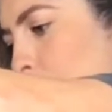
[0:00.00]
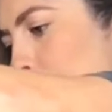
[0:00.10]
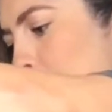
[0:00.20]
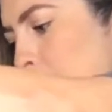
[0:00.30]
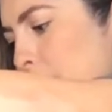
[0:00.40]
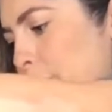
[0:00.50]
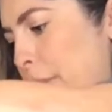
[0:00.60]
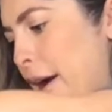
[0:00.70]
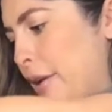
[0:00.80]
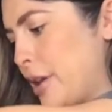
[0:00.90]
They're not even
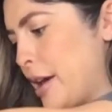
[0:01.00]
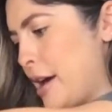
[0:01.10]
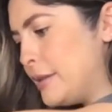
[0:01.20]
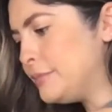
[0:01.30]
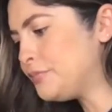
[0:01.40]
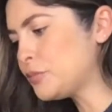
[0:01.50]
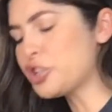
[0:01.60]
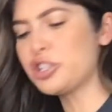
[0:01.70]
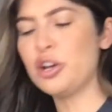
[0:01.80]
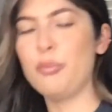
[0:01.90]
brown yet. They're
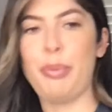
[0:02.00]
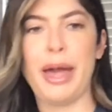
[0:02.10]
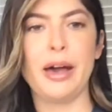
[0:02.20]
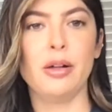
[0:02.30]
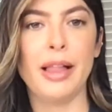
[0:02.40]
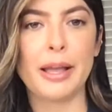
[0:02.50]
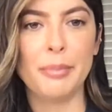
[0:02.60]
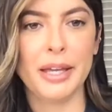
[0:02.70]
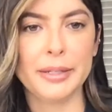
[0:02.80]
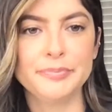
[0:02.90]
still pale like
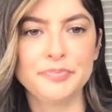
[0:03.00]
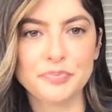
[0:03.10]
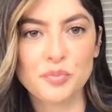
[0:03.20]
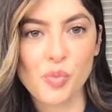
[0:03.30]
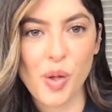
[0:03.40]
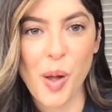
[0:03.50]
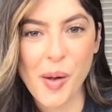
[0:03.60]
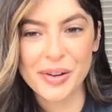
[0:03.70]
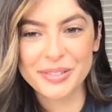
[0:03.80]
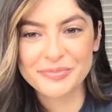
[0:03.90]
me.
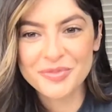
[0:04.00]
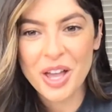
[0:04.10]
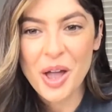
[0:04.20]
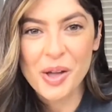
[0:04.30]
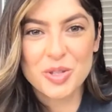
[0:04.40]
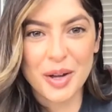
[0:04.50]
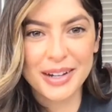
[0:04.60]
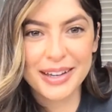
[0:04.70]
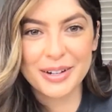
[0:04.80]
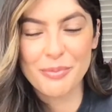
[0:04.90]
Trying to
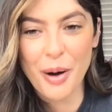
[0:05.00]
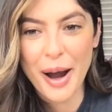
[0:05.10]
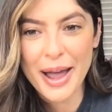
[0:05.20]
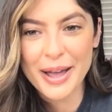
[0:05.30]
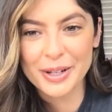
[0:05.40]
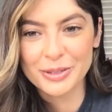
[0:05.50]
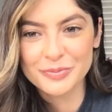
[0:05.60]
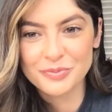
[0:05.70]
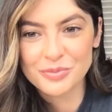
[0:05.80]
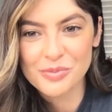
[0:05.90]
get them brown.